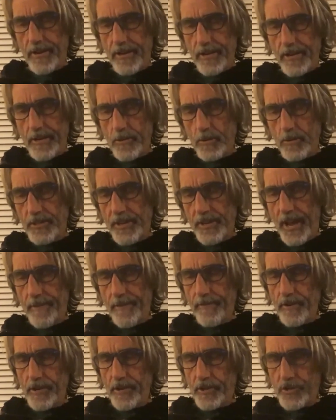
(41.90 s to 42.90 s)
you will
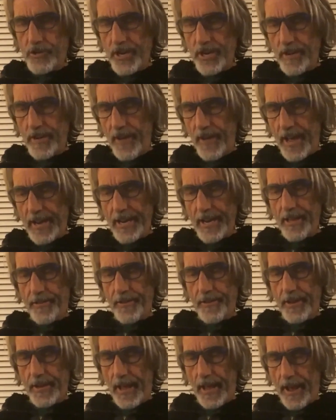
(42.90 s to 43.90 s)
never achieve
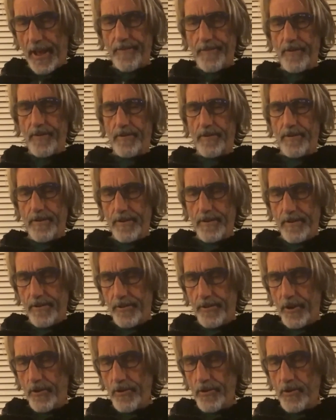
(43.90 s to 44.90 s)
anything ever,
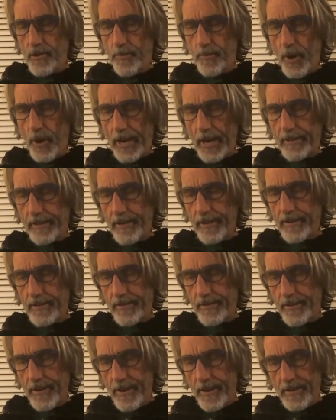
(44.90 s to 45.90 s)
though you
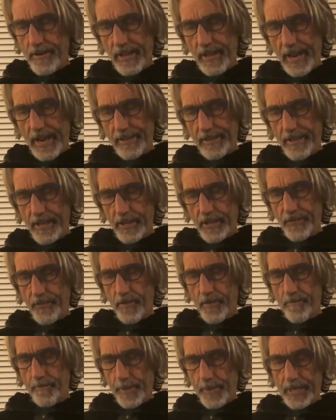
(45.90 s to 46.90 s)
practice like this
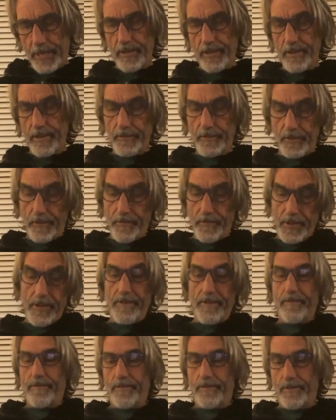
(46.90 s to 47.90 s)
for billions of
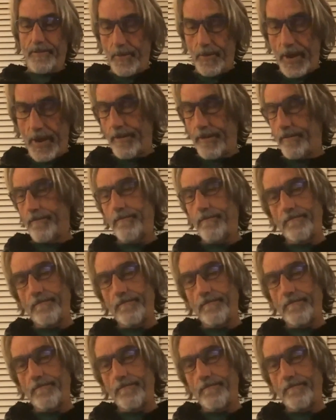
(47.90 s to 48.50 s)
years. Wow.